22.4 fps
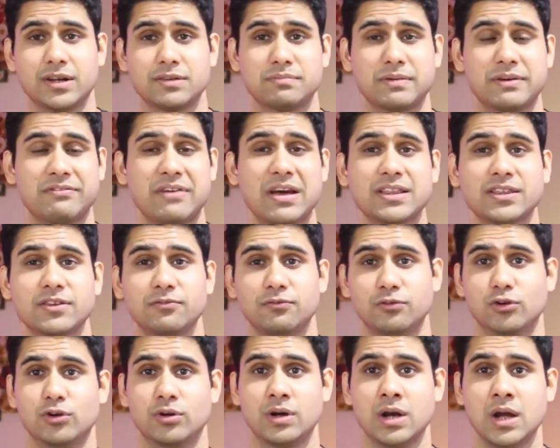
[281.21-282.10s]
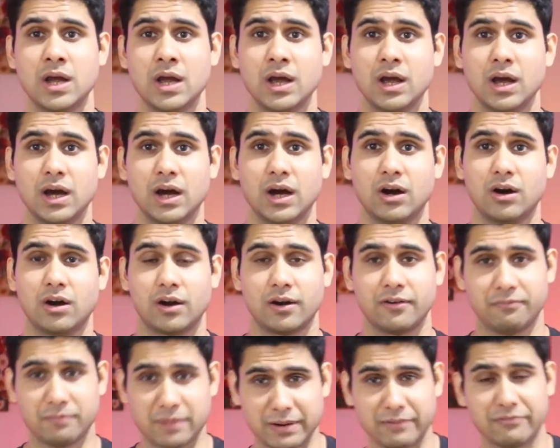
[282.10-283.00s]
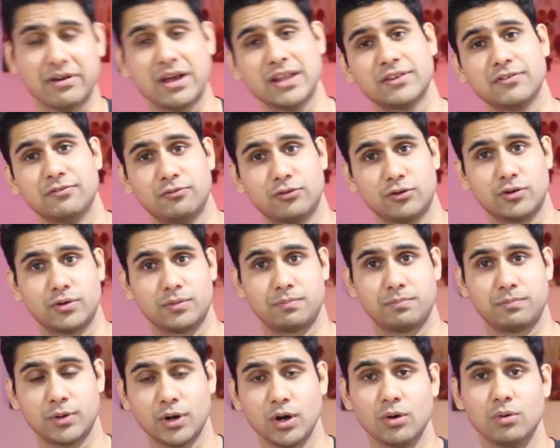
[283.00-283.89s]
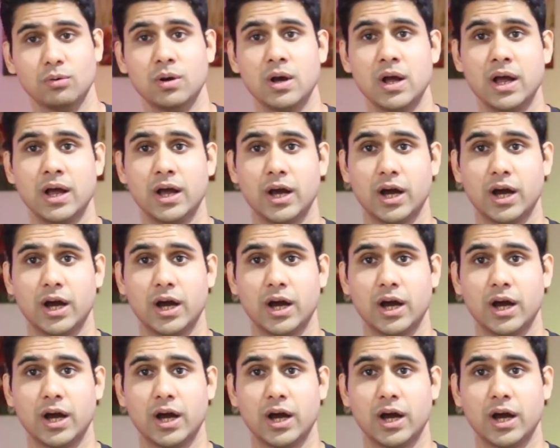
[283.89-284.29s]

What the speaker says: my Phantom 4 or of my Phantom 4 Pro,